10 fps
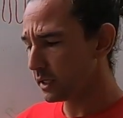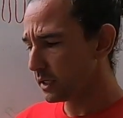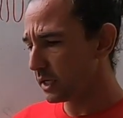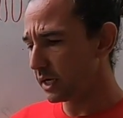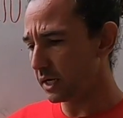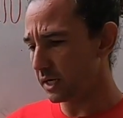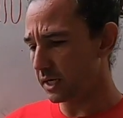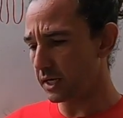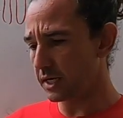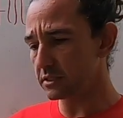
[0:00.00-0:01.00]

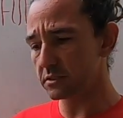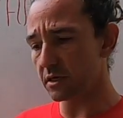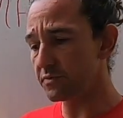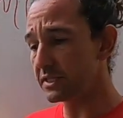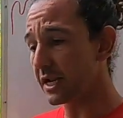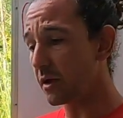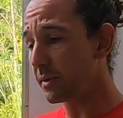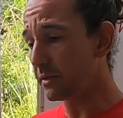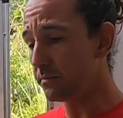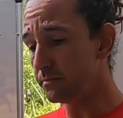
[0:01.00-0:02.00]
It's something that I've
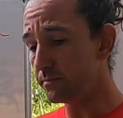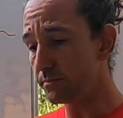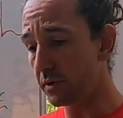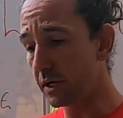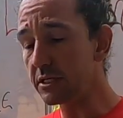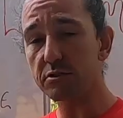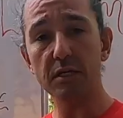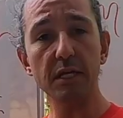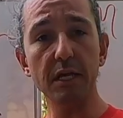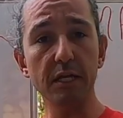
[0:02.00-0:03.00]
been
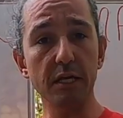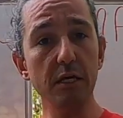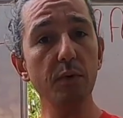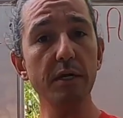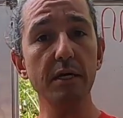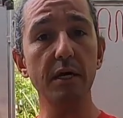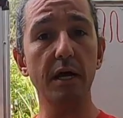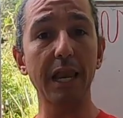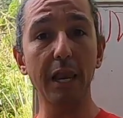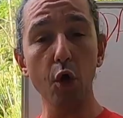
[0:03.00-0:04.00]
listening and hearing
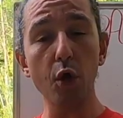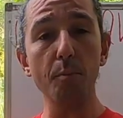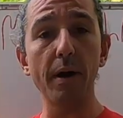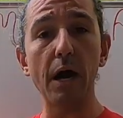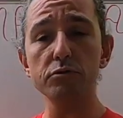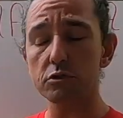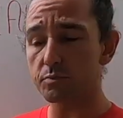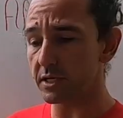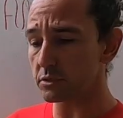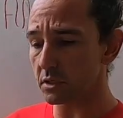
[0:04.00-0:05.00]
a lot about,
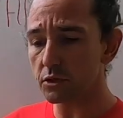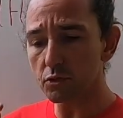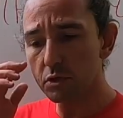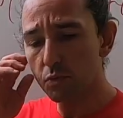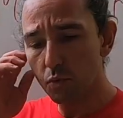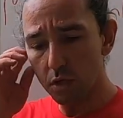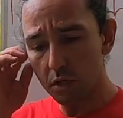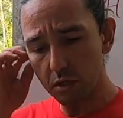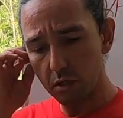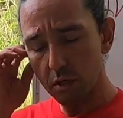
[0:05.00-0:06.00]
especially through the
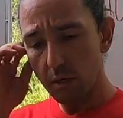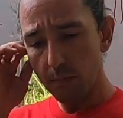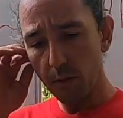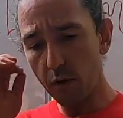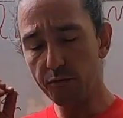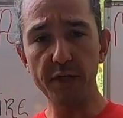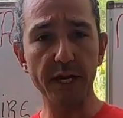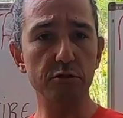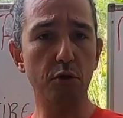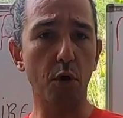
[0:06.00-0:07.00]
work of
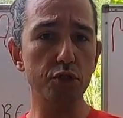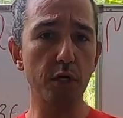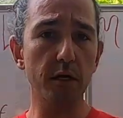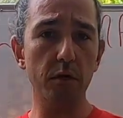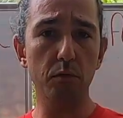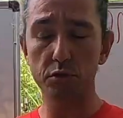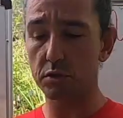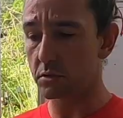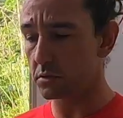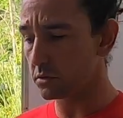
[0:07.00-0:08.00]
Dennis Klocek, which
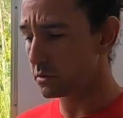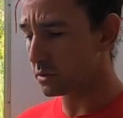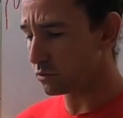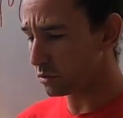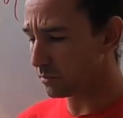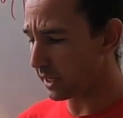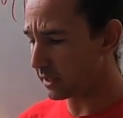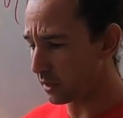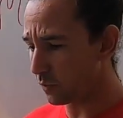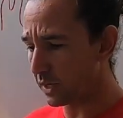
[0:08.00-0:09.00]
is somebody that
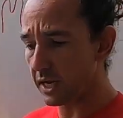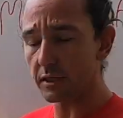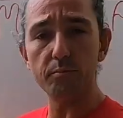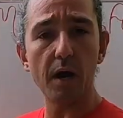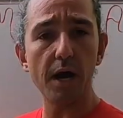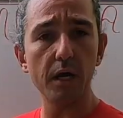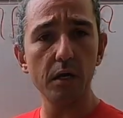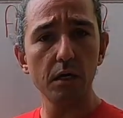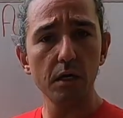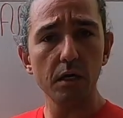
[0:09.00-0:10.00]
I really admire
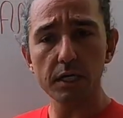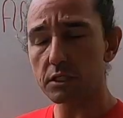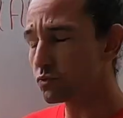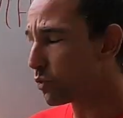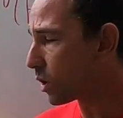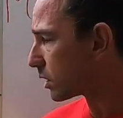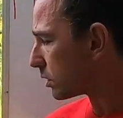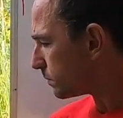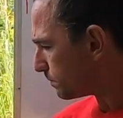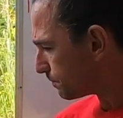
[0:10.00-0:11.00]
his work.
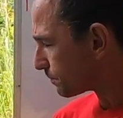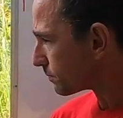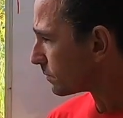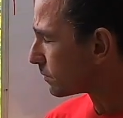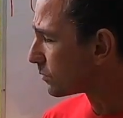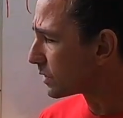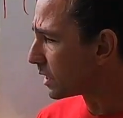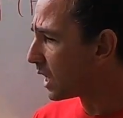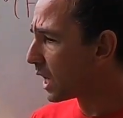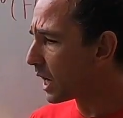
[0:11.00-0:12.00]

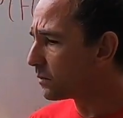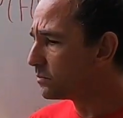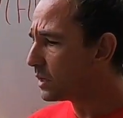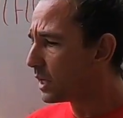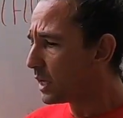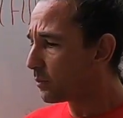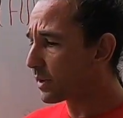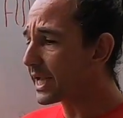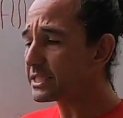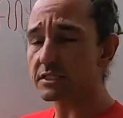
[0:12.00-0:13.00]
But
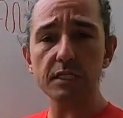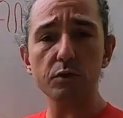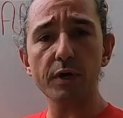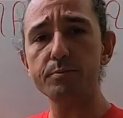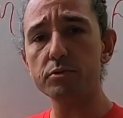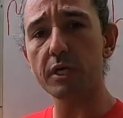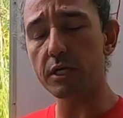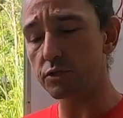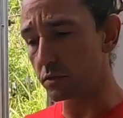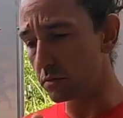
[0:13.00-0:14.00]
I see great
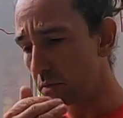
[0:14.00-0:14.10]
potential.